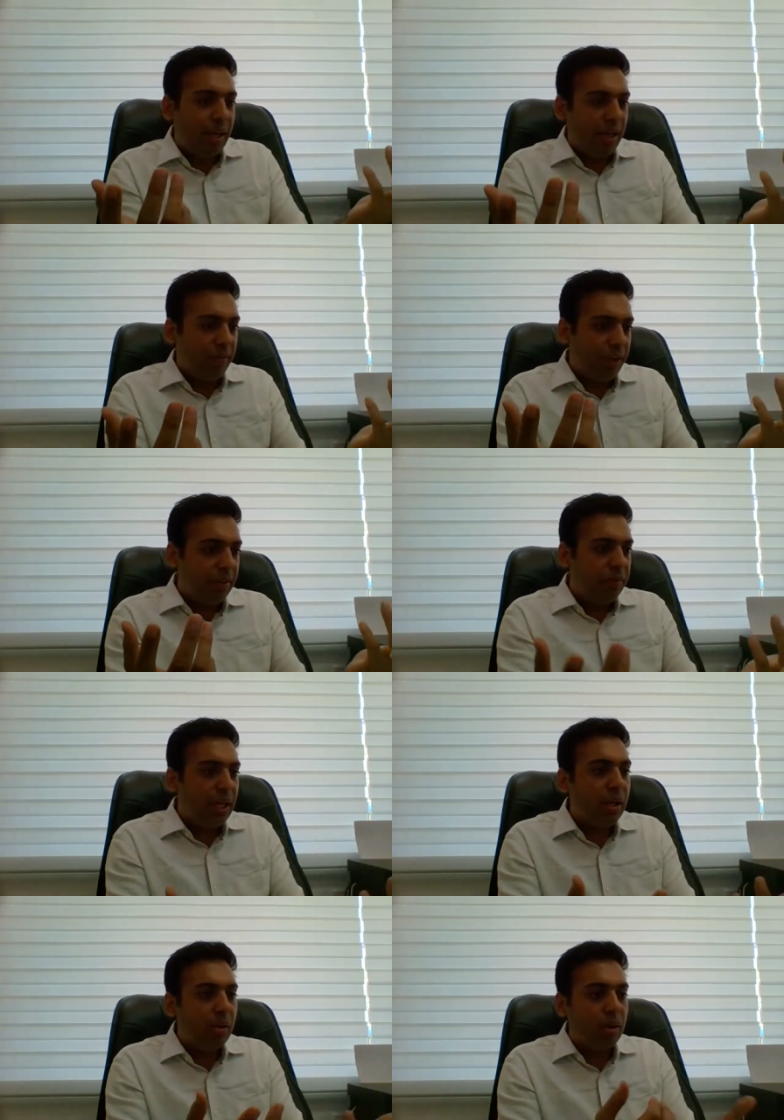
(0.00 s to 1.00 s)
and when
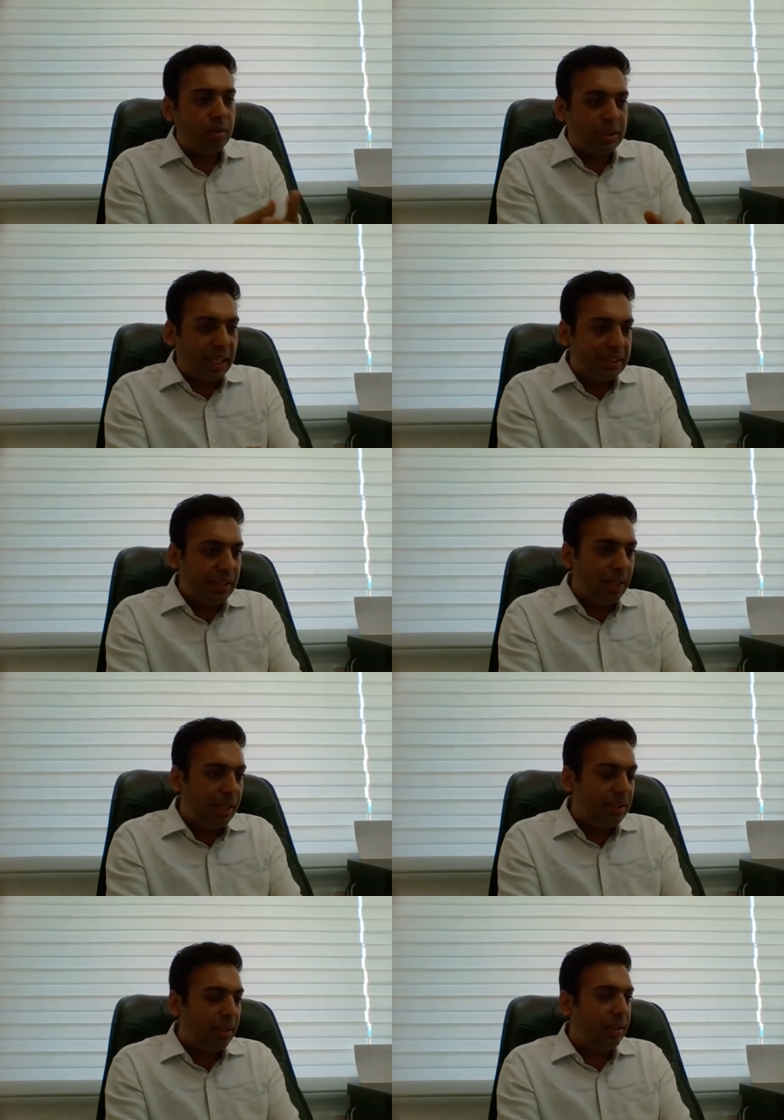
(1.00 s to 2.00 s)
we are not charging
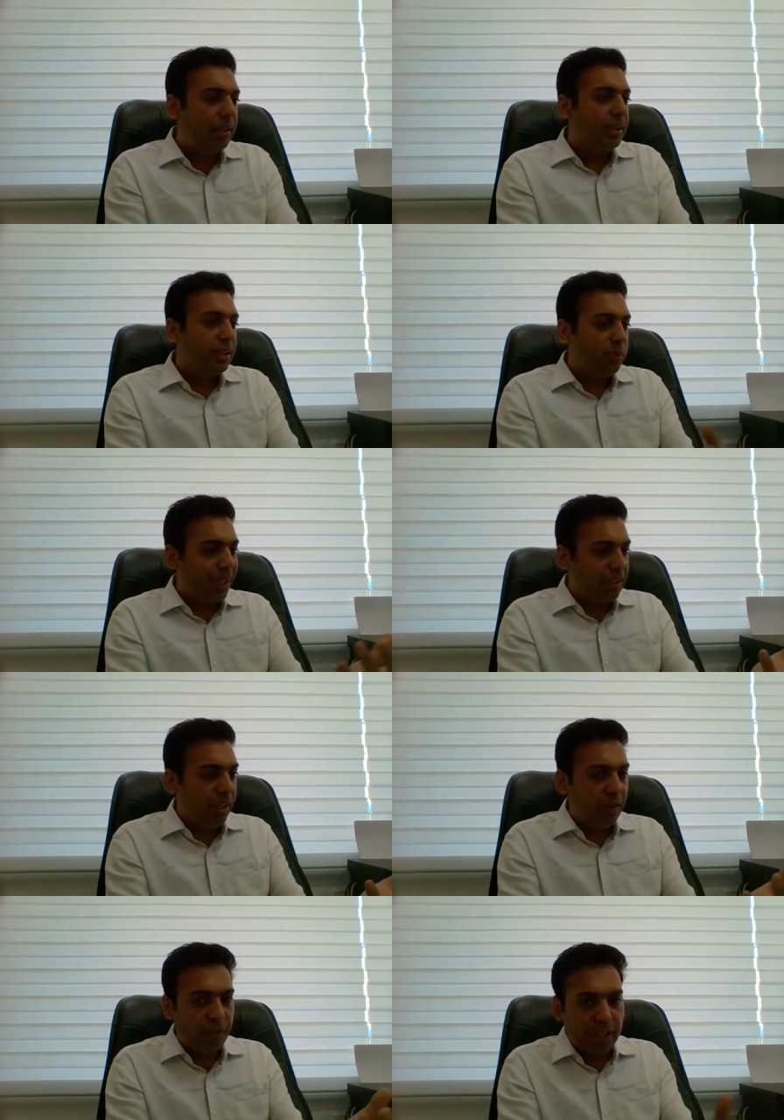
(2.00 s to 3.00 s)
anything,
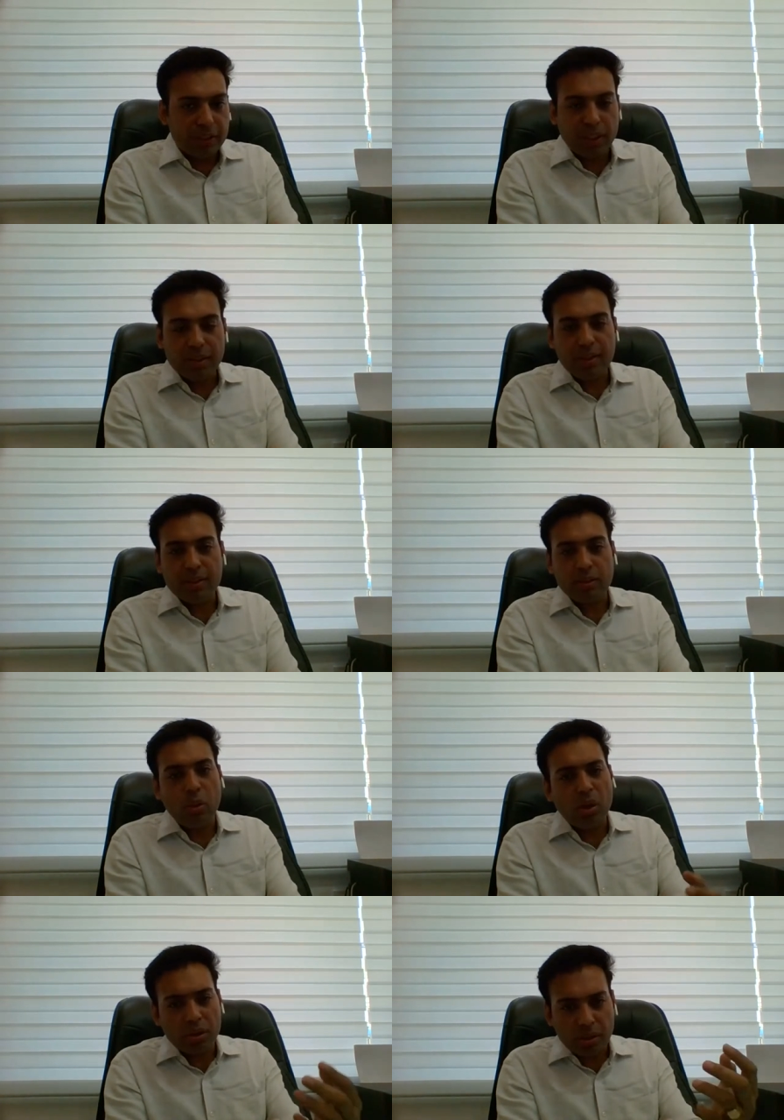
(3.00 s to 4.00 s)
especially in fresh cases
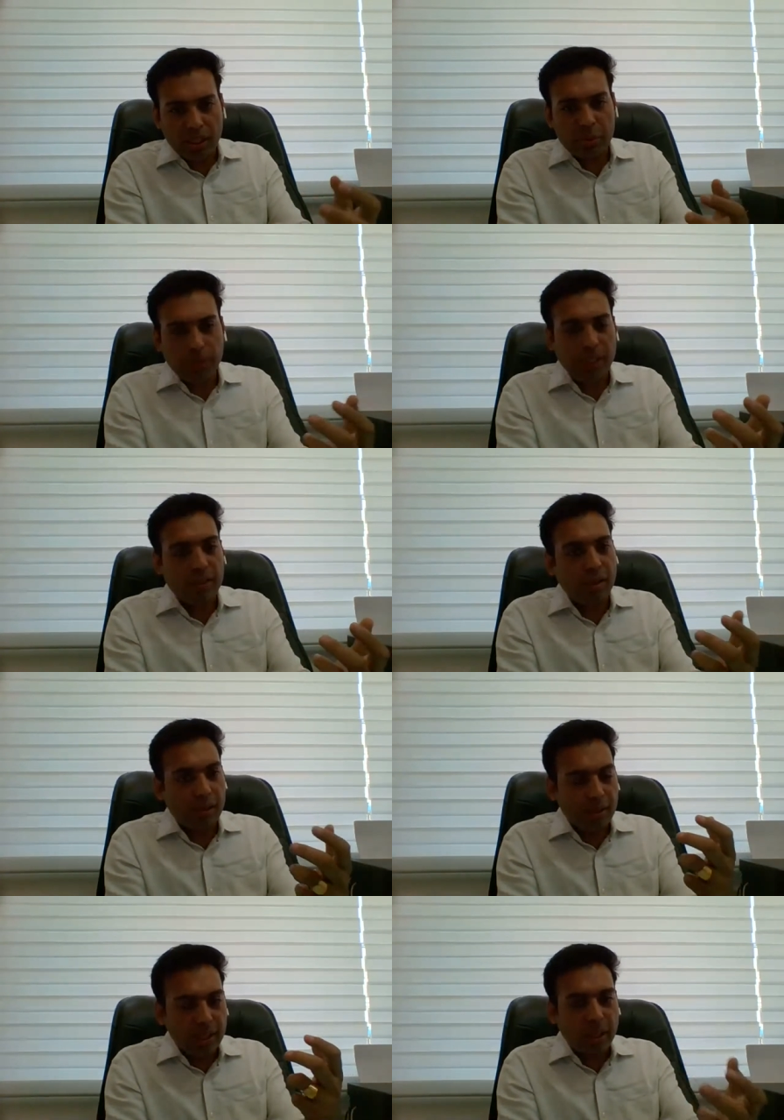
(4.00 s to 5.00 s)
or experience,
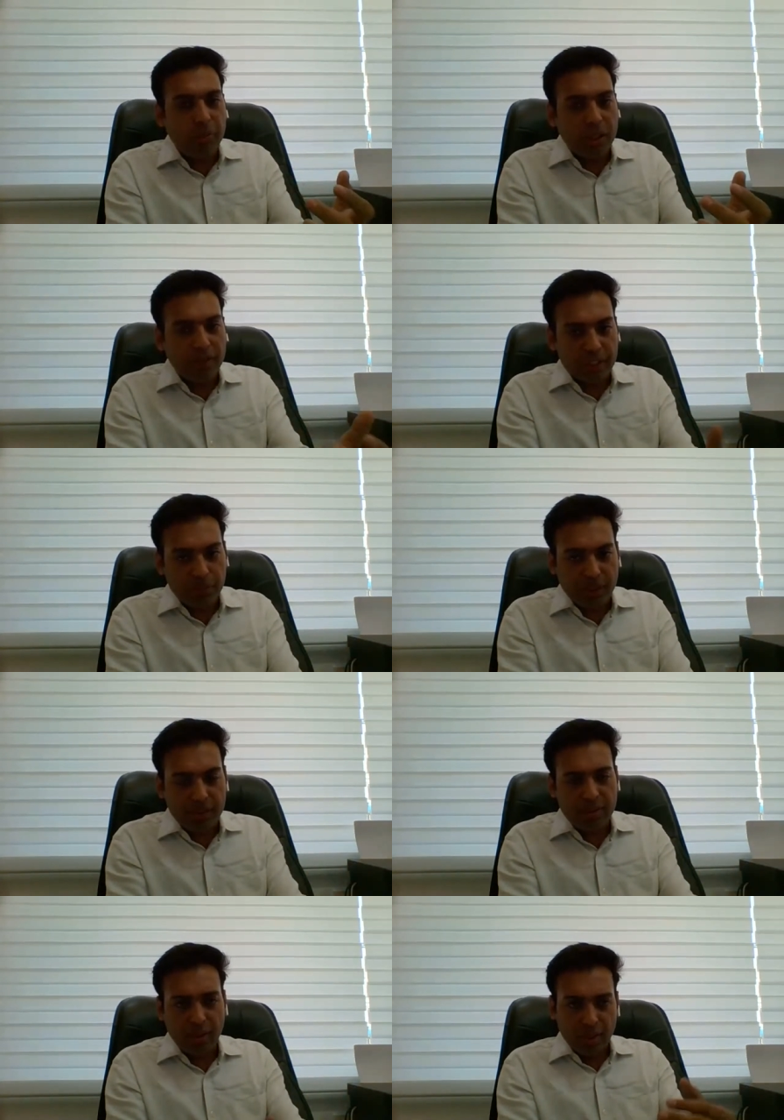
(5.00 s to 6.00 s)
uh, little bit of
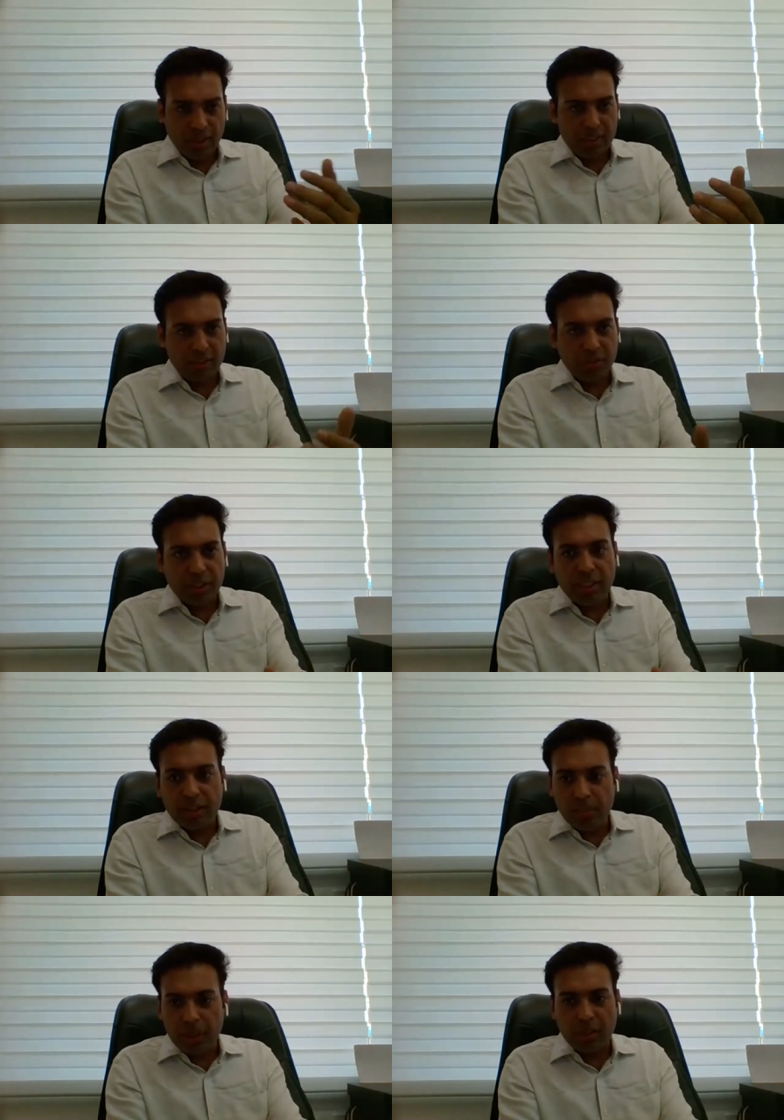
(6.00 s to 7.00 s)
experience, cases with
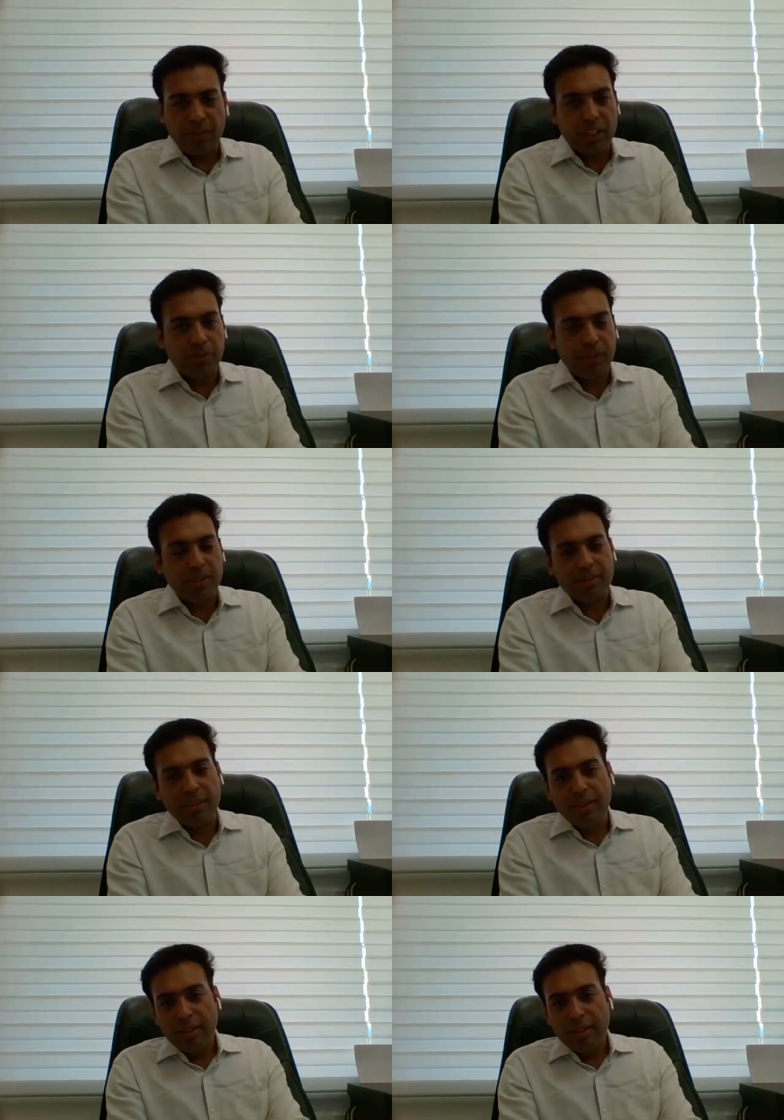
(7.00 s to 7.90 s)
little bit of experience.